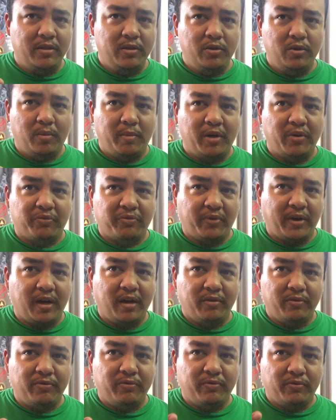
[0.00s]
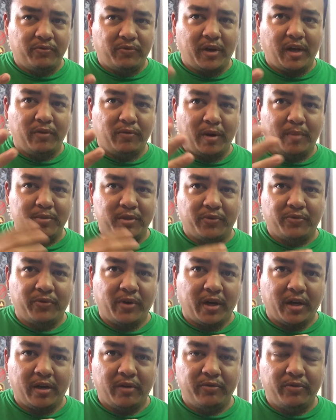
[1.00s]
do about five reps of
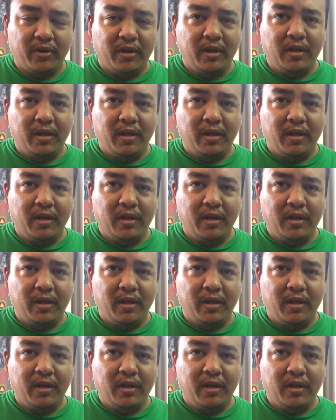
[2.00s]
5,